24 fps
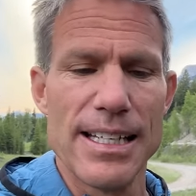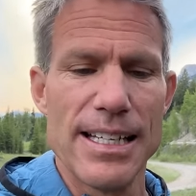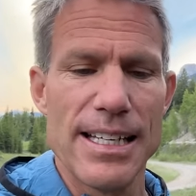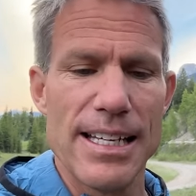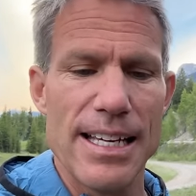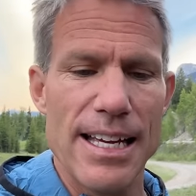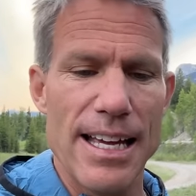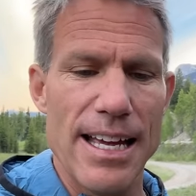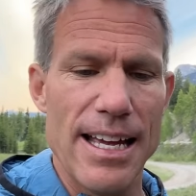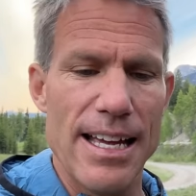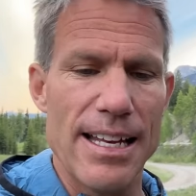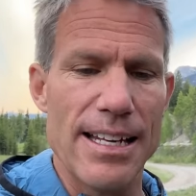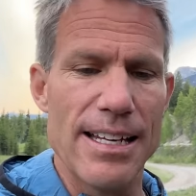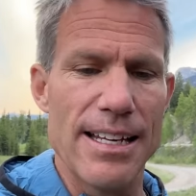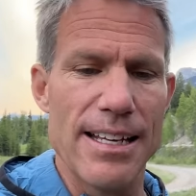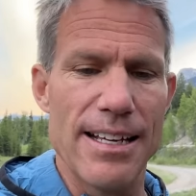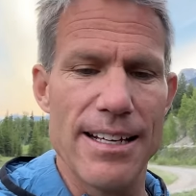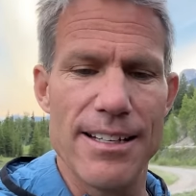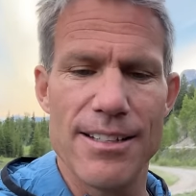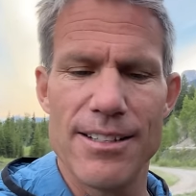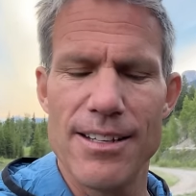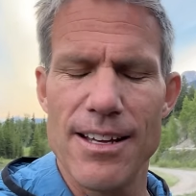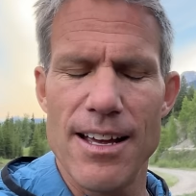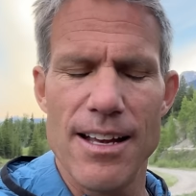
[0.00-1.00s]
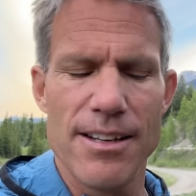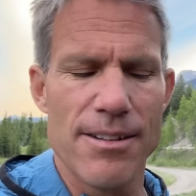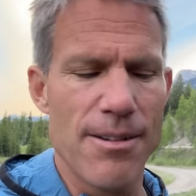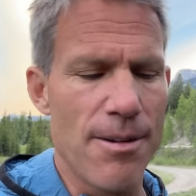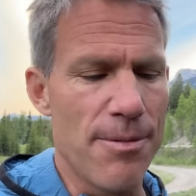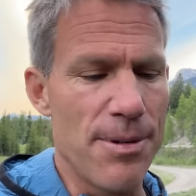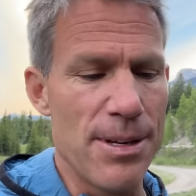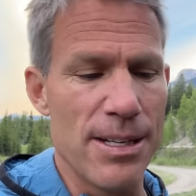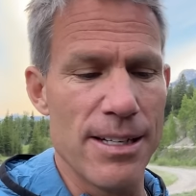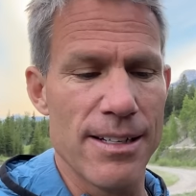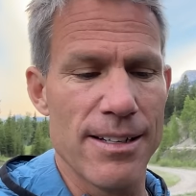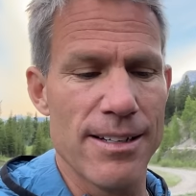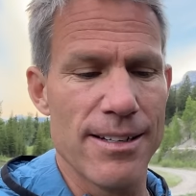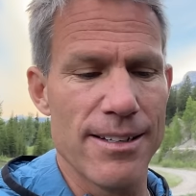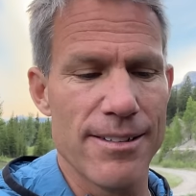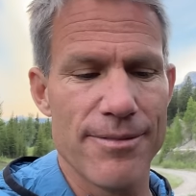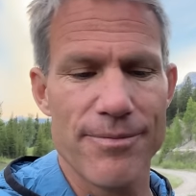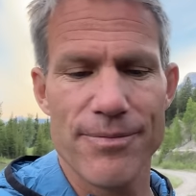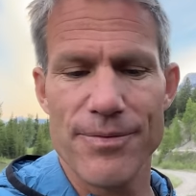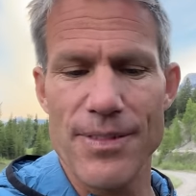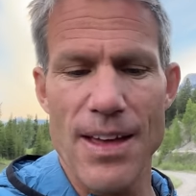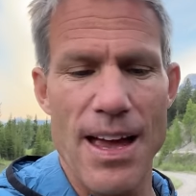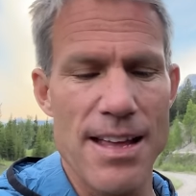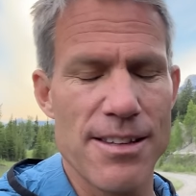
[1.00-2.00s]
And I mean,
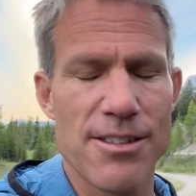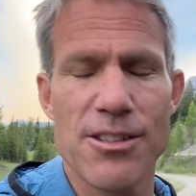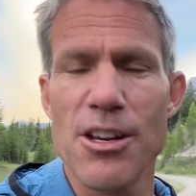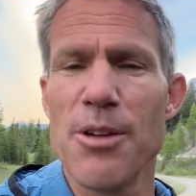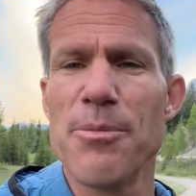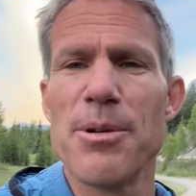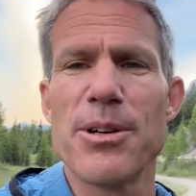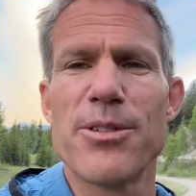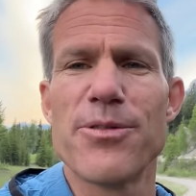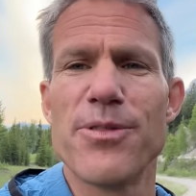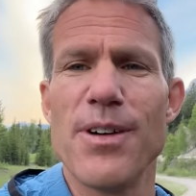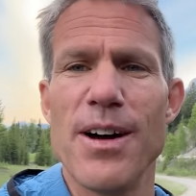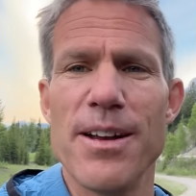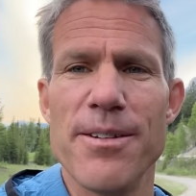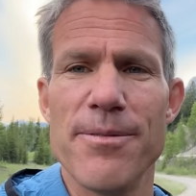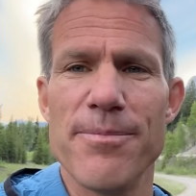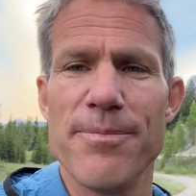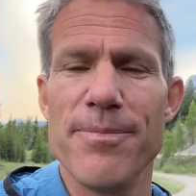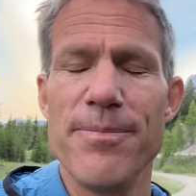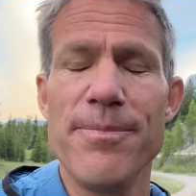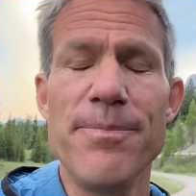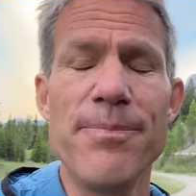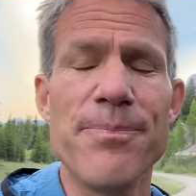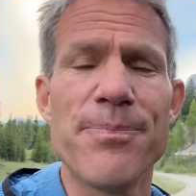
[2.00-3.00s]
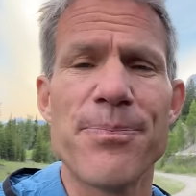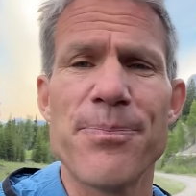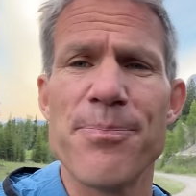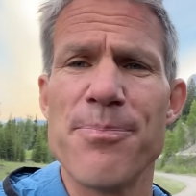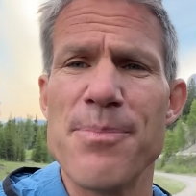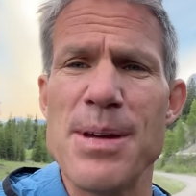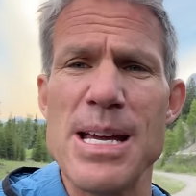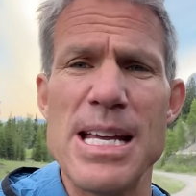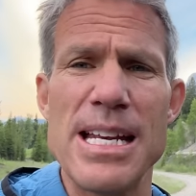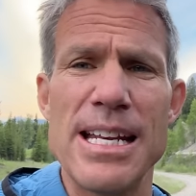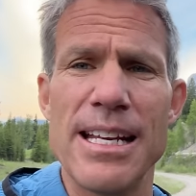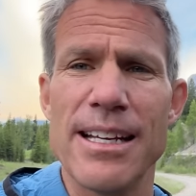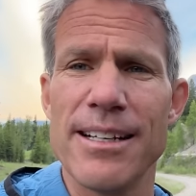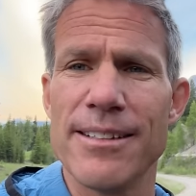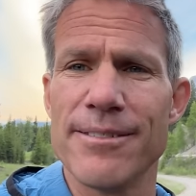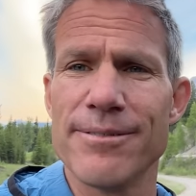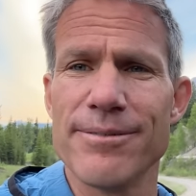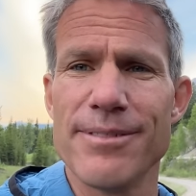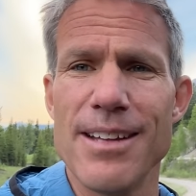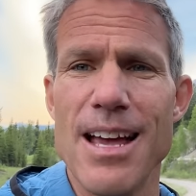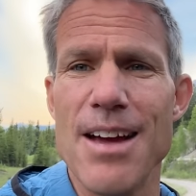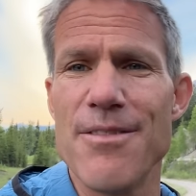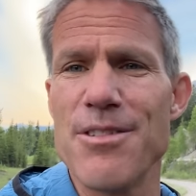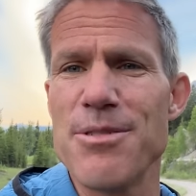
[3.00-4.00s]
had so much fun meeting
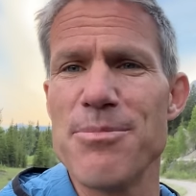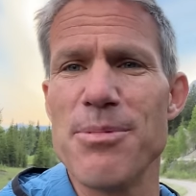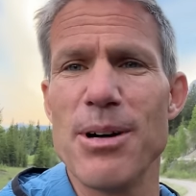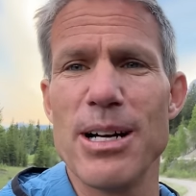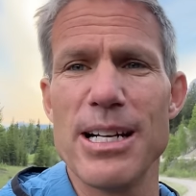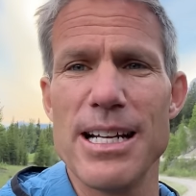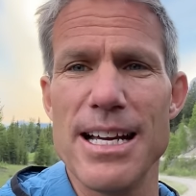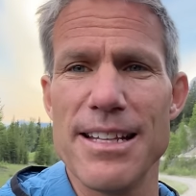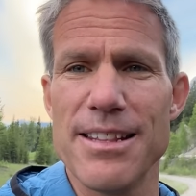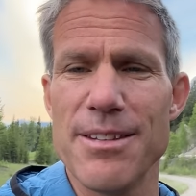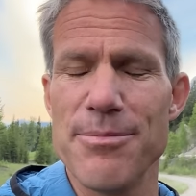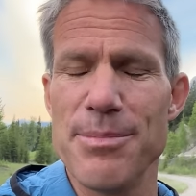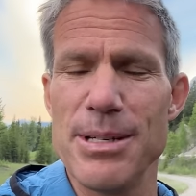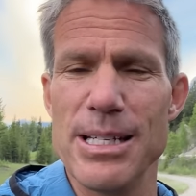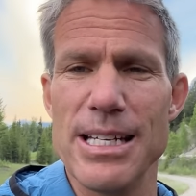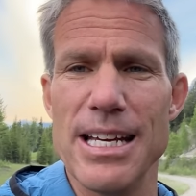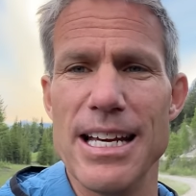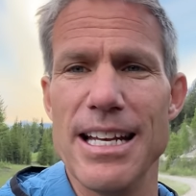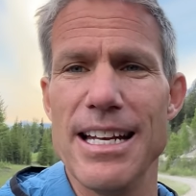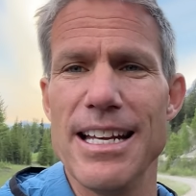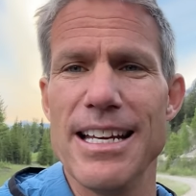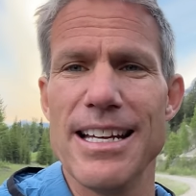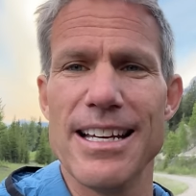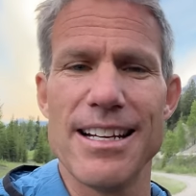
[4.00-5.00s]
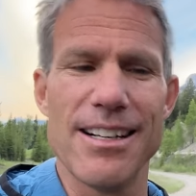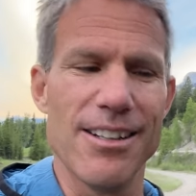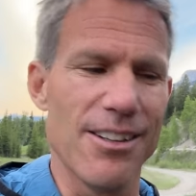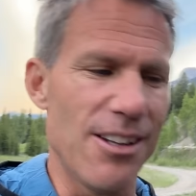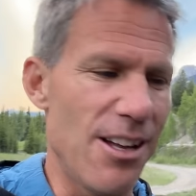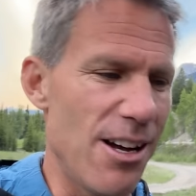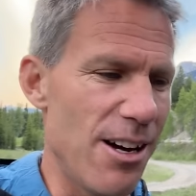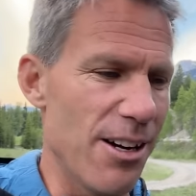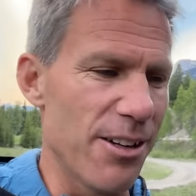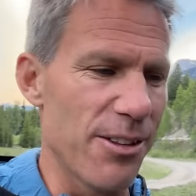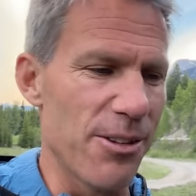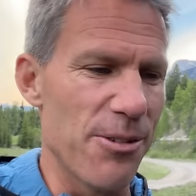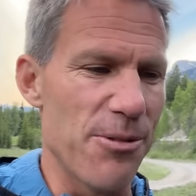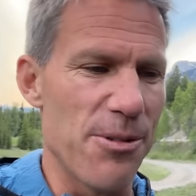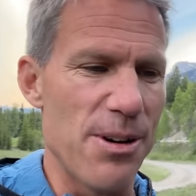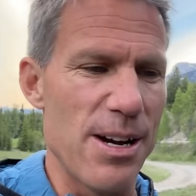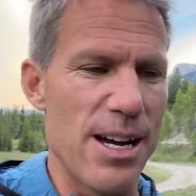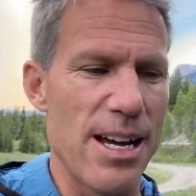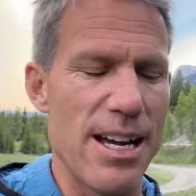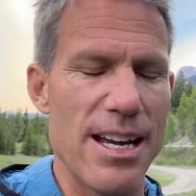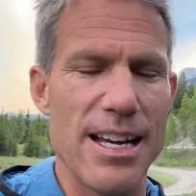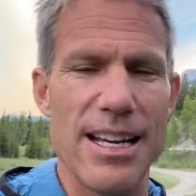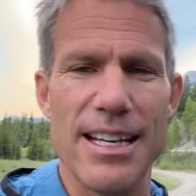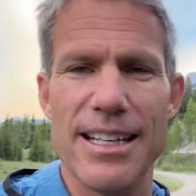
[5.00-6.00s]
everybody at the beginning and along the
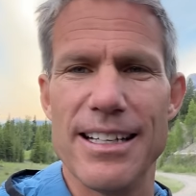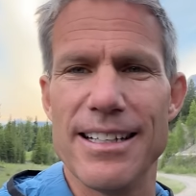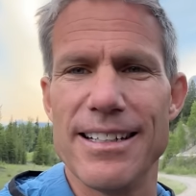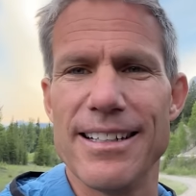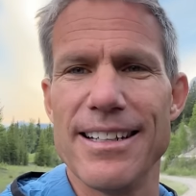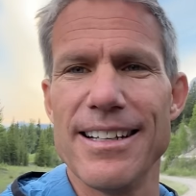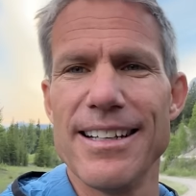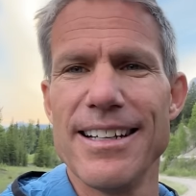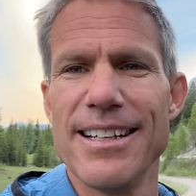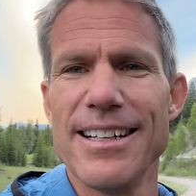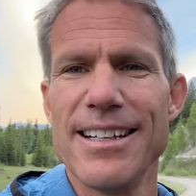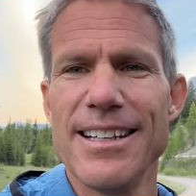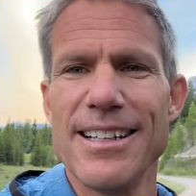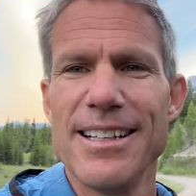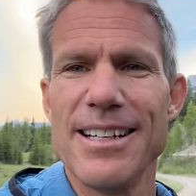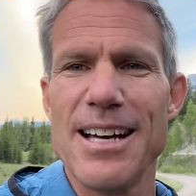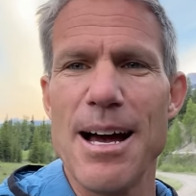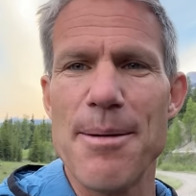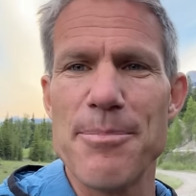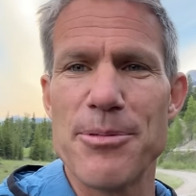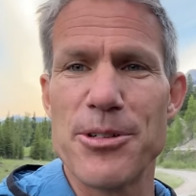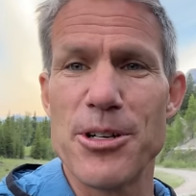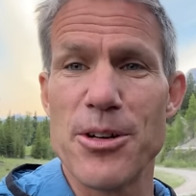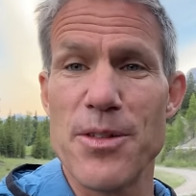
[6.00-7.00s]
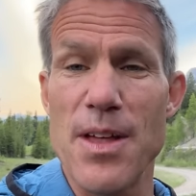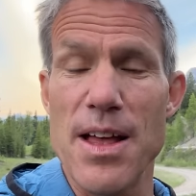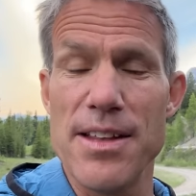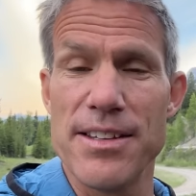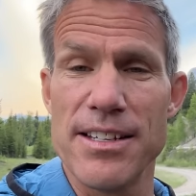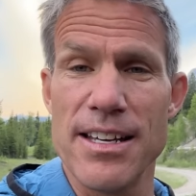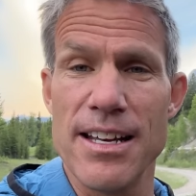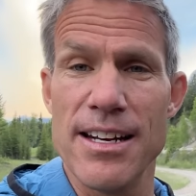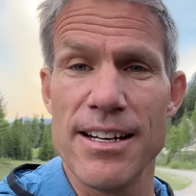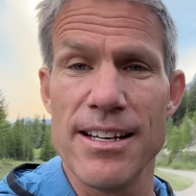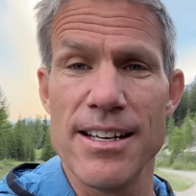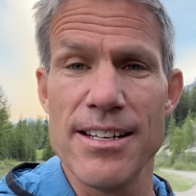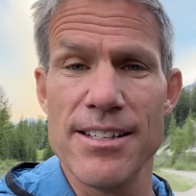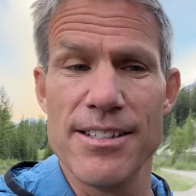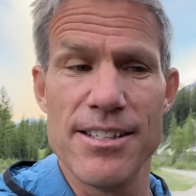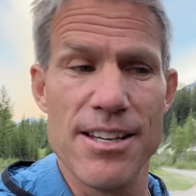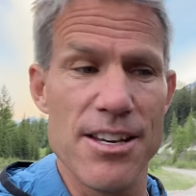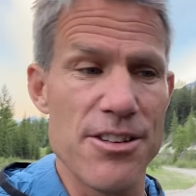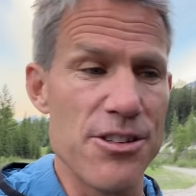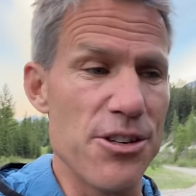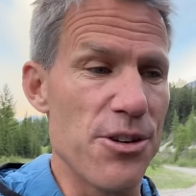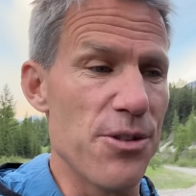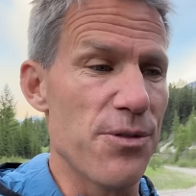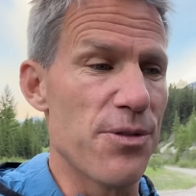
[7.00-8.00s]
way, and I'm sure that's gonna
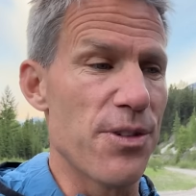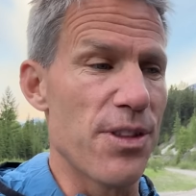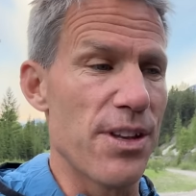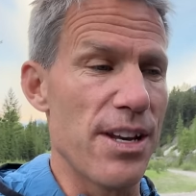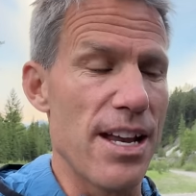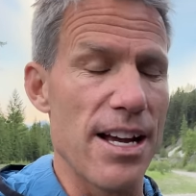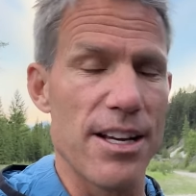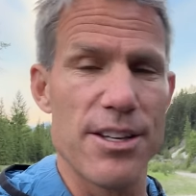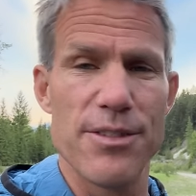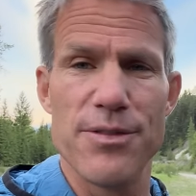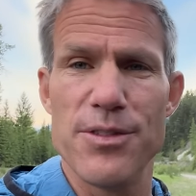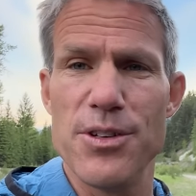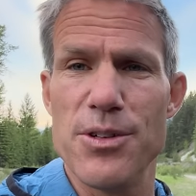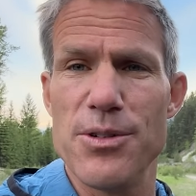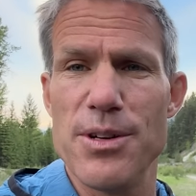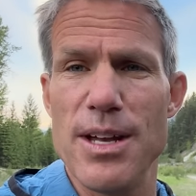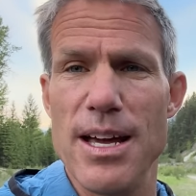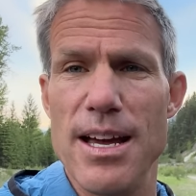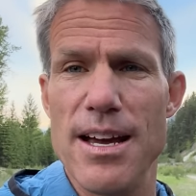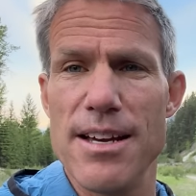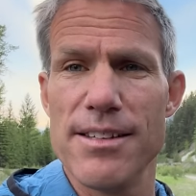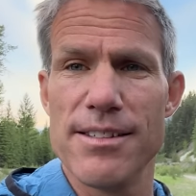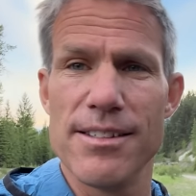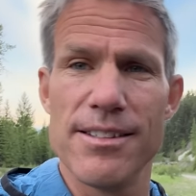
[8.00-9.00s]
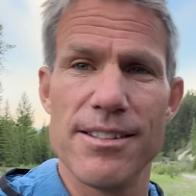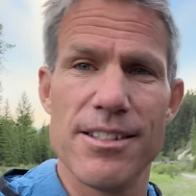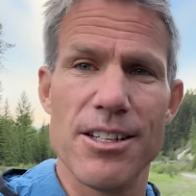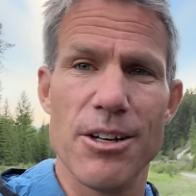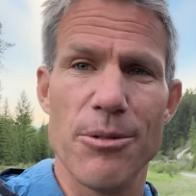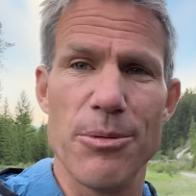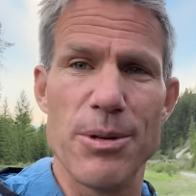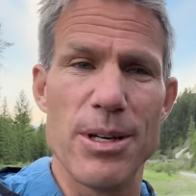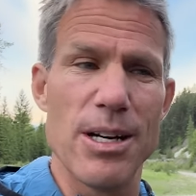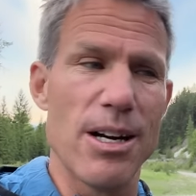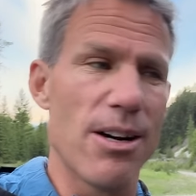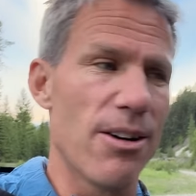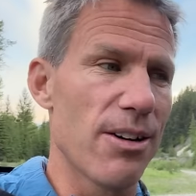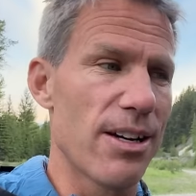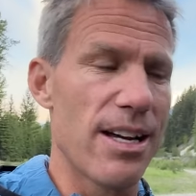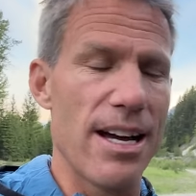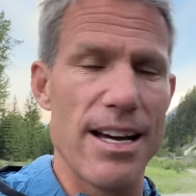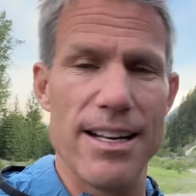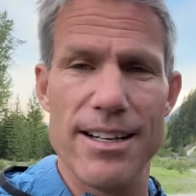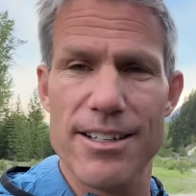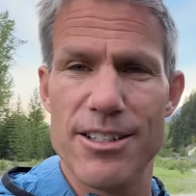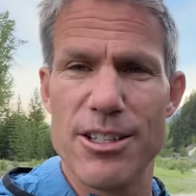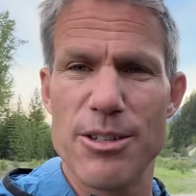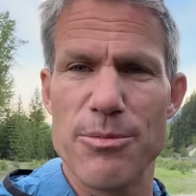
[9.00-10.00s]
continue for the next few days until we all kind
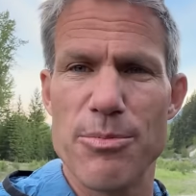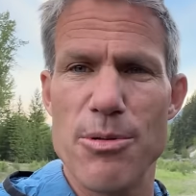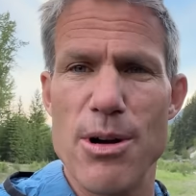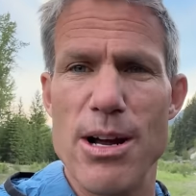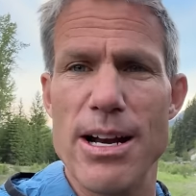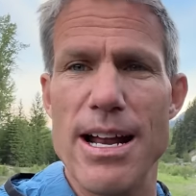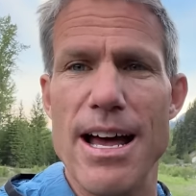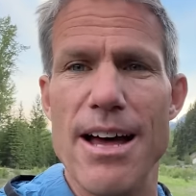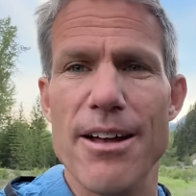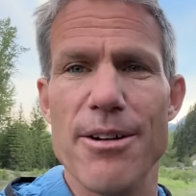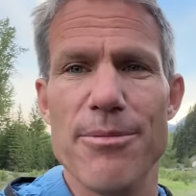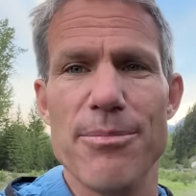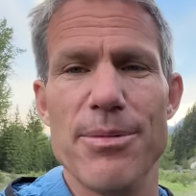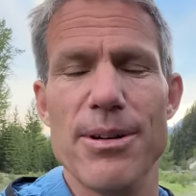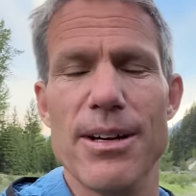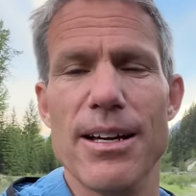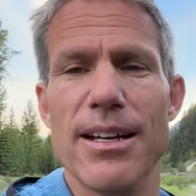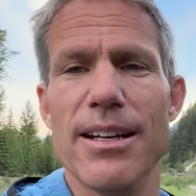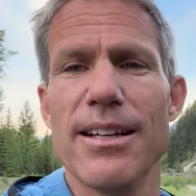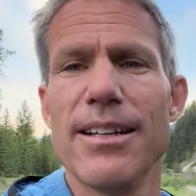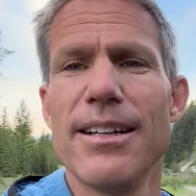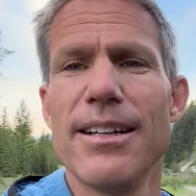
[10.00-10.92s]
of spread out a bit.